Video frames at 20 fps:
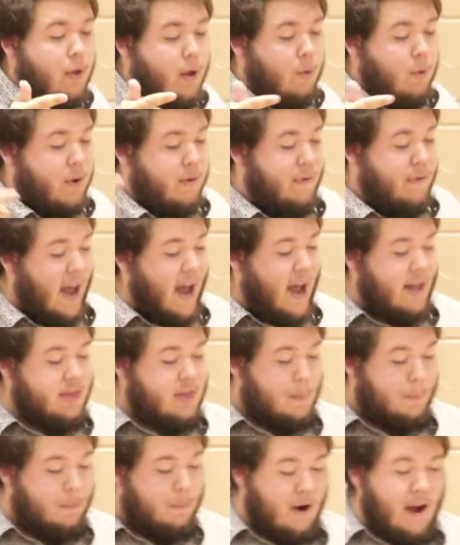We've had
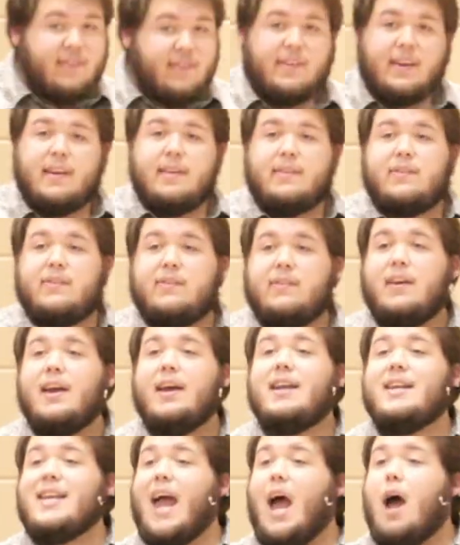the presence.
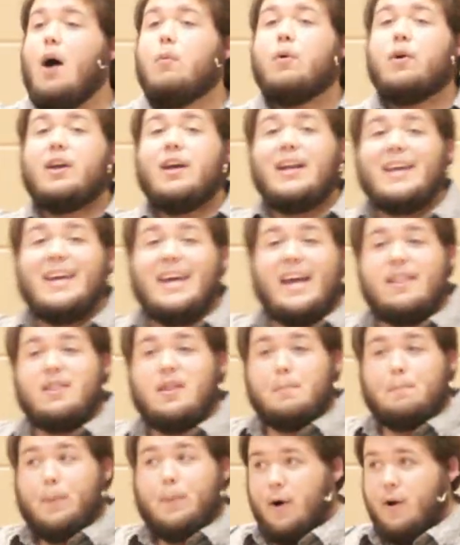Now we're going to get the
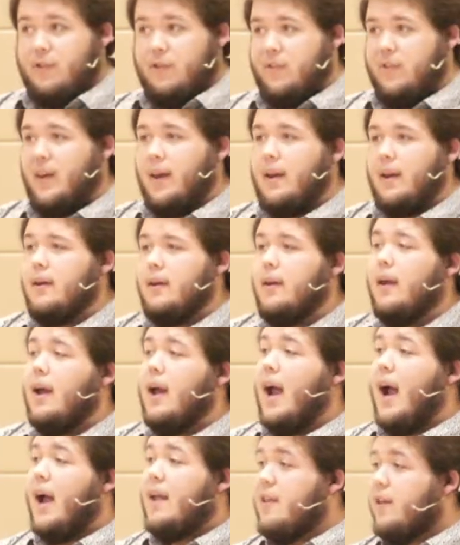person.
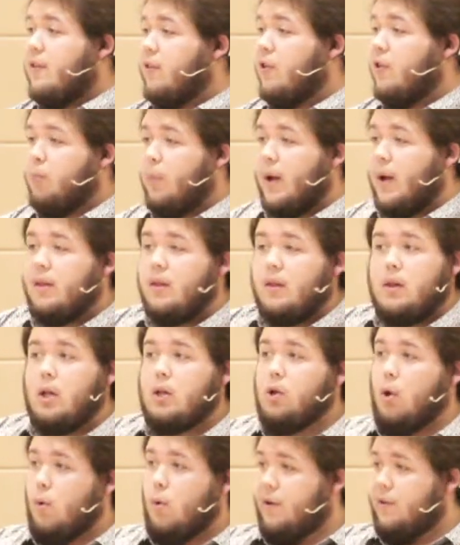And this is what the
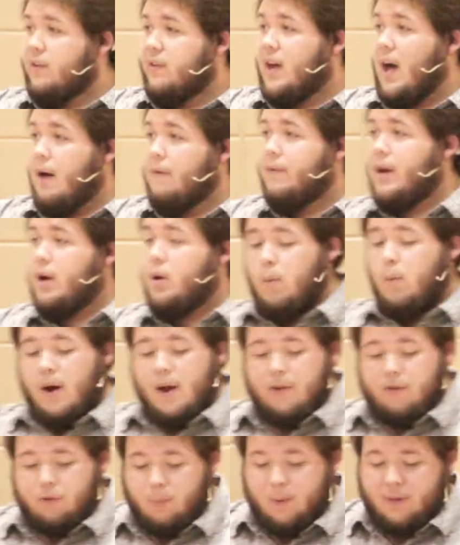Lord's covenant
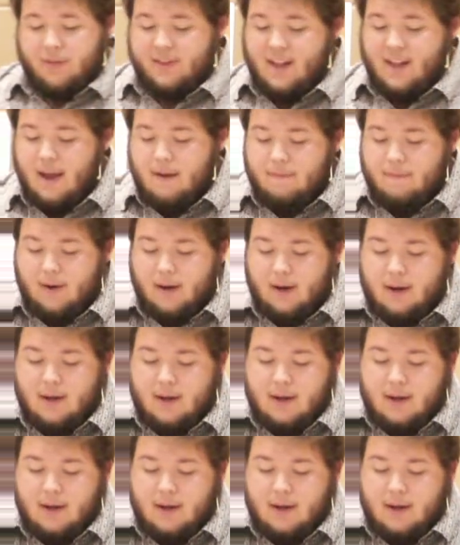was with David.